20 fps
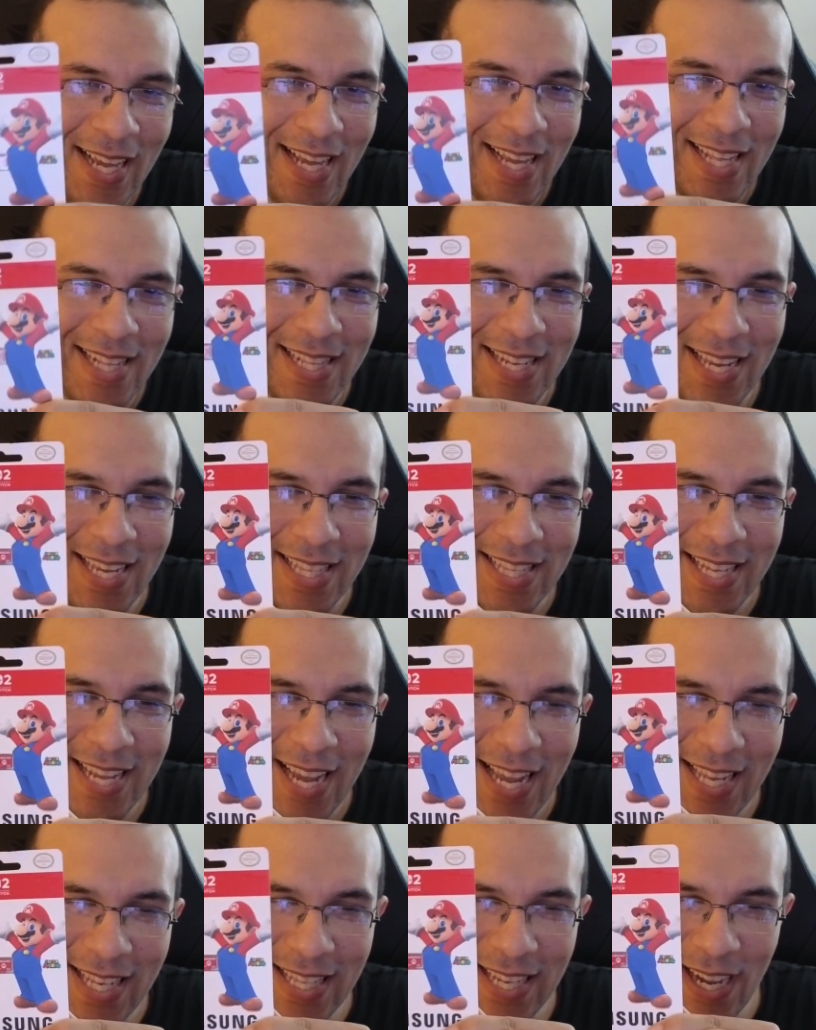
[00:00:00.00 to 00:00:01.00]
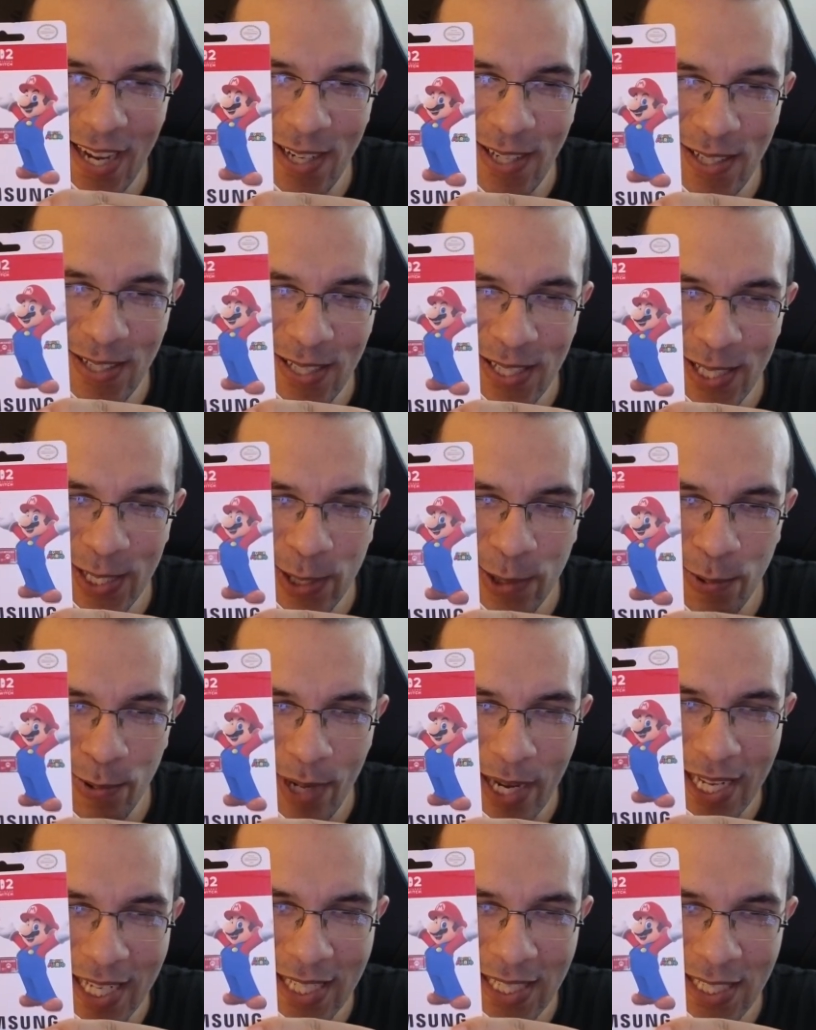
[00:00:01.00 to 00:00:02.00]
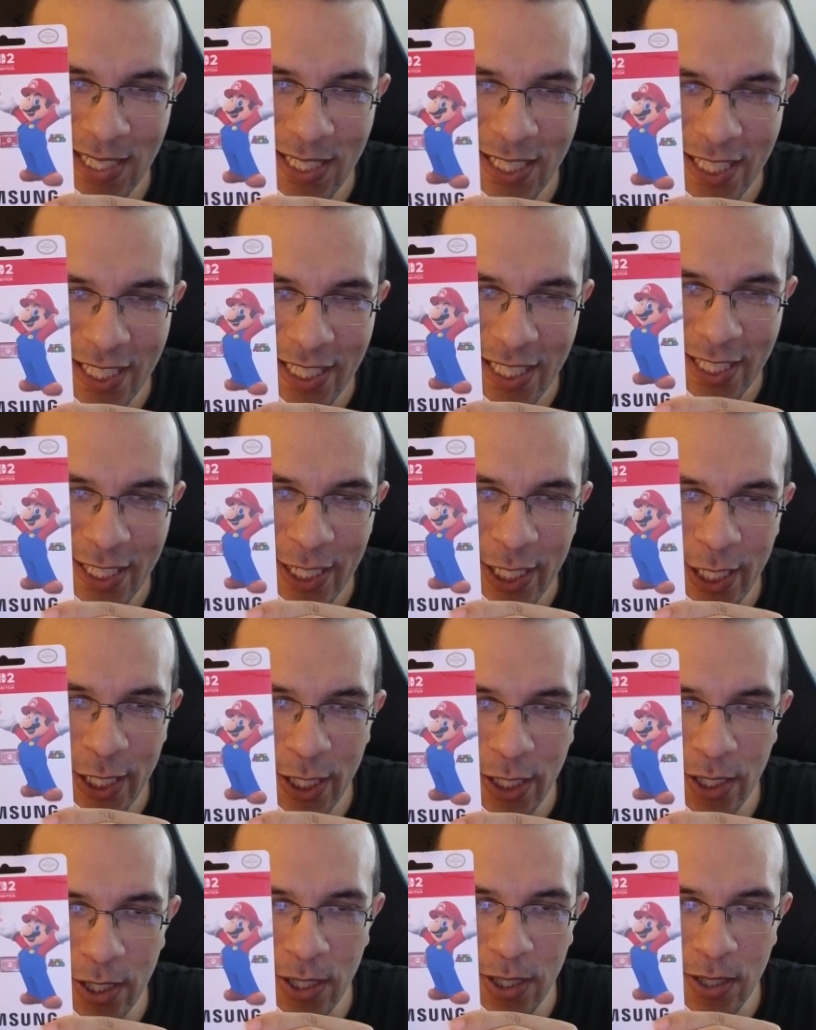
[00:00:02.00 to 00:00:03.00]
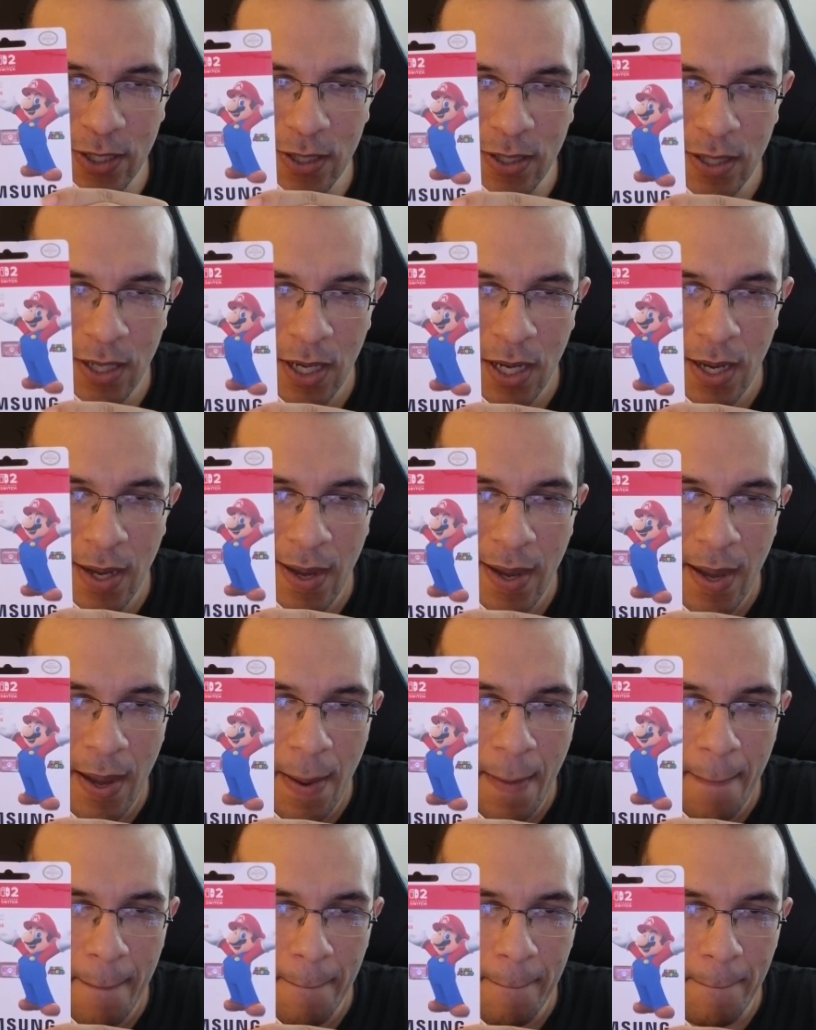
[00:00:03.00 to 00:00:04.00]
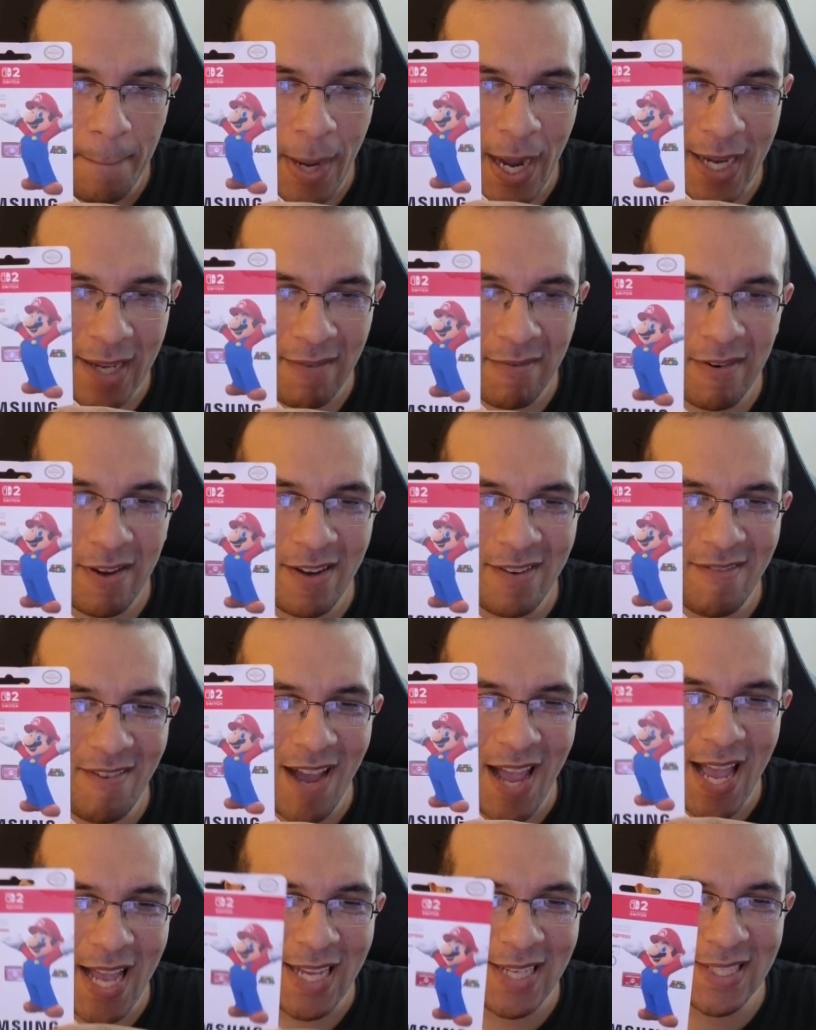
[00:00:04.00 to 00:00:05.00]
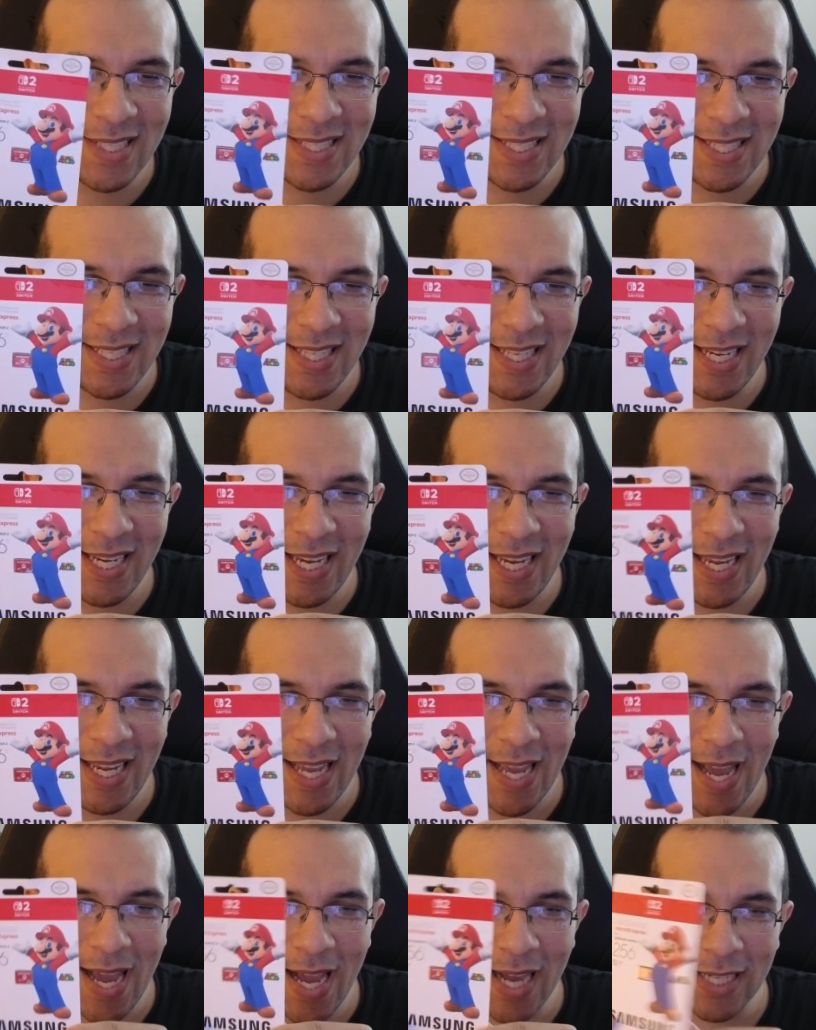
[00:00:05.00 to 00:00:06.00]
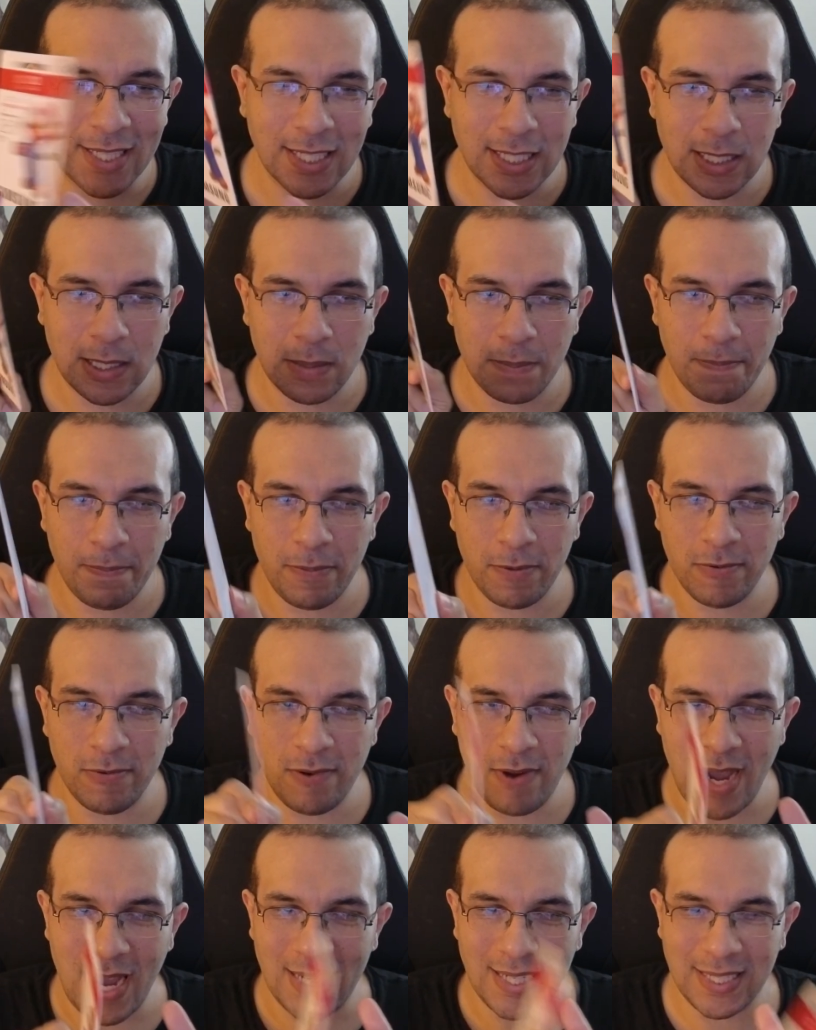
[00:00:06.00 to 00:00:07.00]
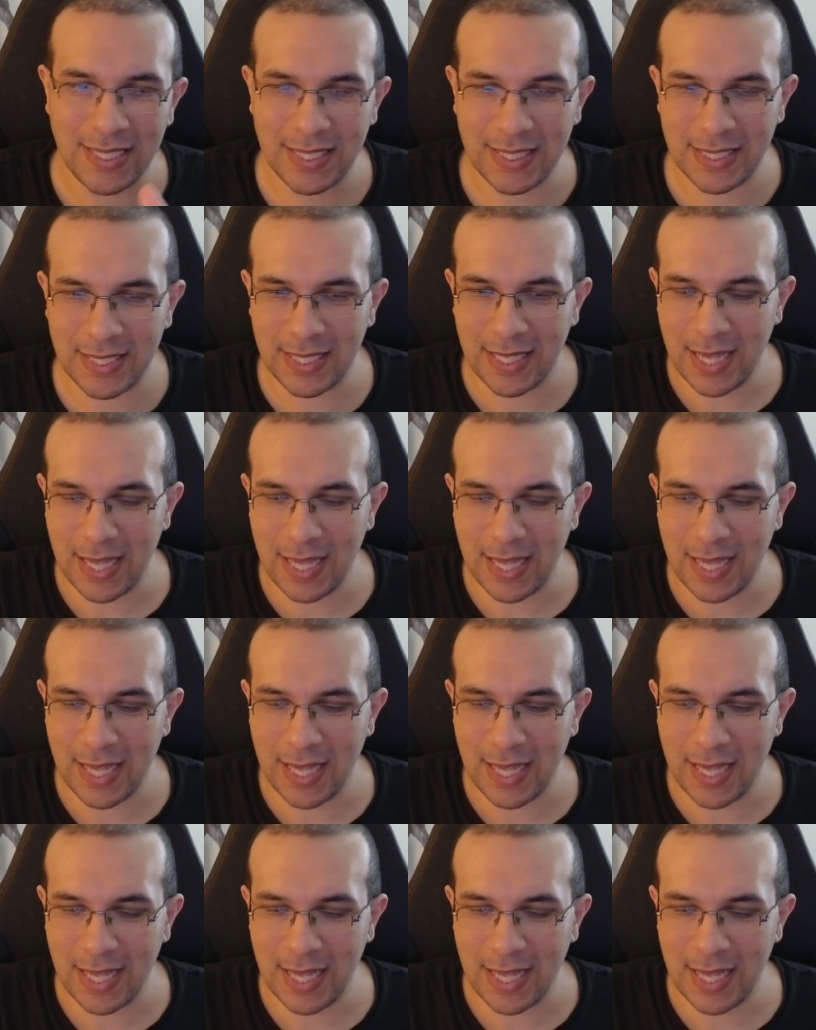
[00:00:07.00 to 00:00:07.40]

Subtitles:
Nintendo Switch 2 microSD Express.